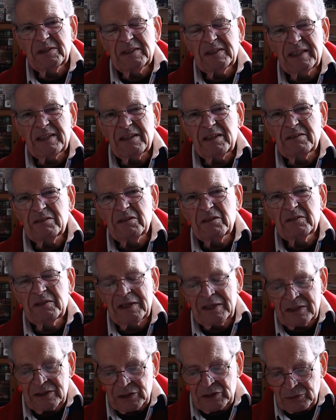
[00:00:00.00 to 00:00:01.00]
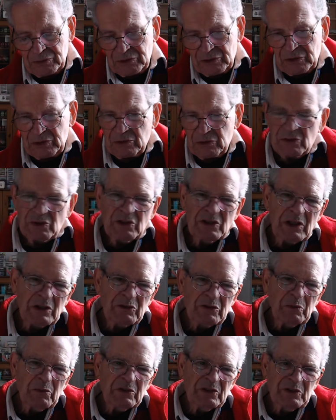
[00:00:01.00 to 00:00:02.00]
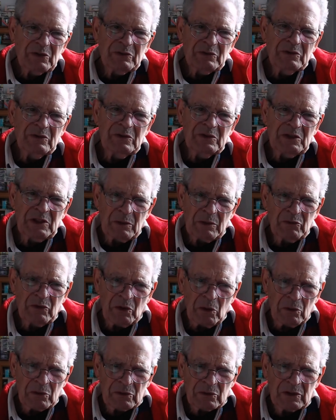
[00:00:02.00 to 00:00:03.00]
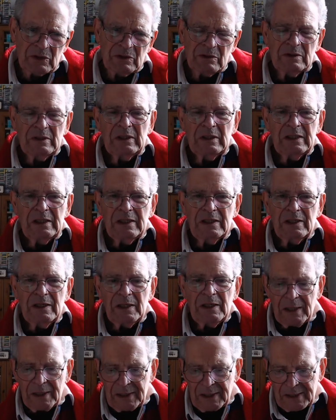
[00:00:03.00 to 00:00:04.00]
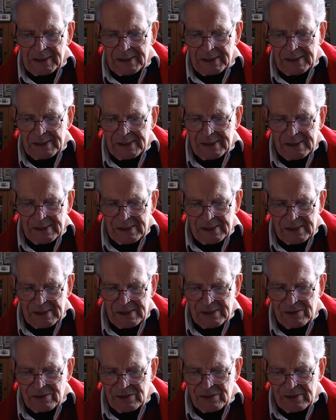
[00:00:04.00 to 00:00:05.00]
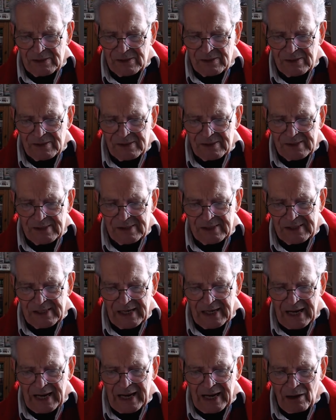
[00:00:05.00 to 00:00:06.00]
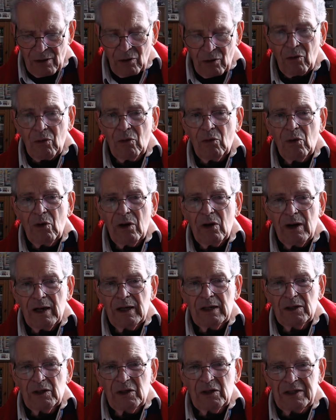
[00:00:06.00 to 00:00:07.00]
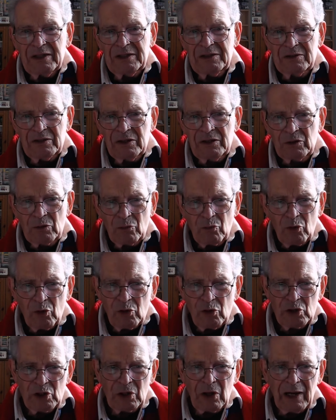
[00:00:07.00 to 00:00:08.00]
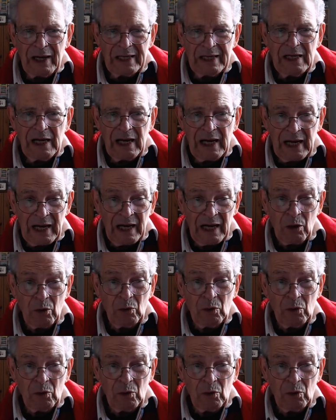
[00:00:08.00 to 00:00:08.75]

other things such was diphthongs. Uh, the owl in, in a word like how.